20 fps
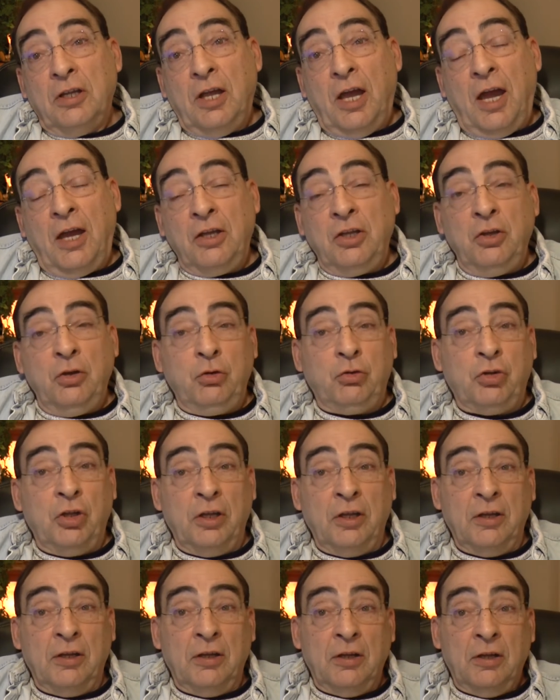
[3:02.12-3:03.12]
are
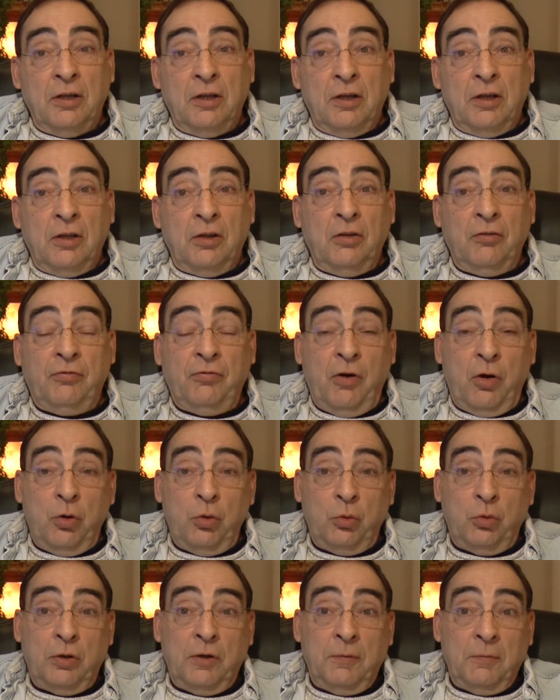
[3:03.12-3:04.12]
using the
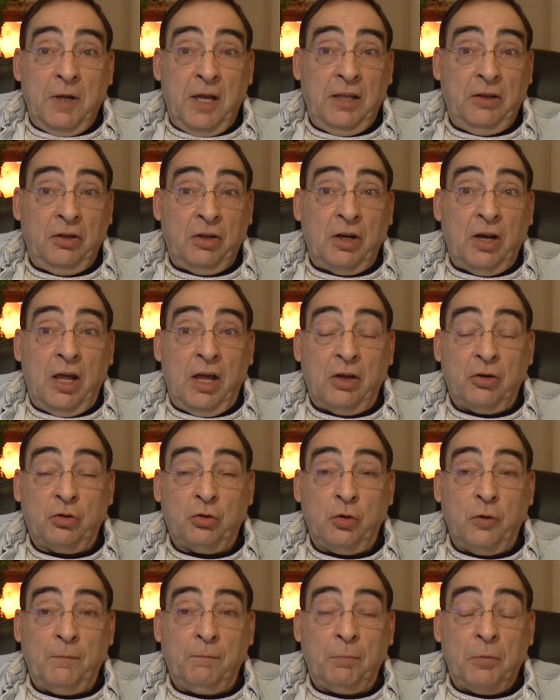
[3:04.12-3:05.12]
phone in the
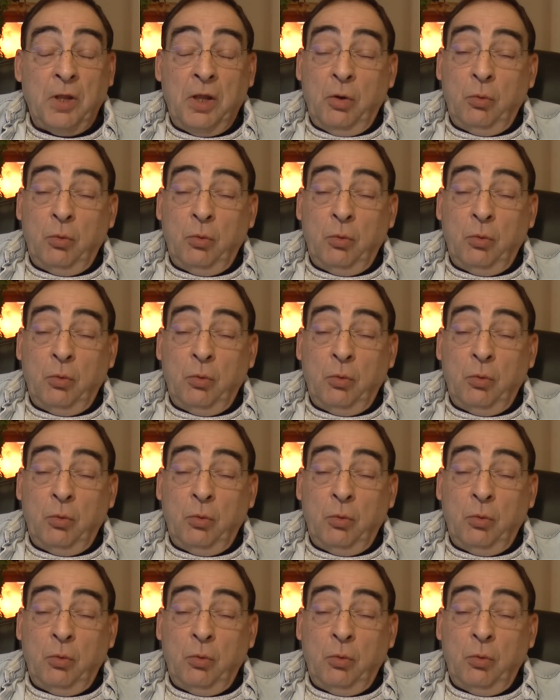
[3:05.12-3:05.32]
classroom,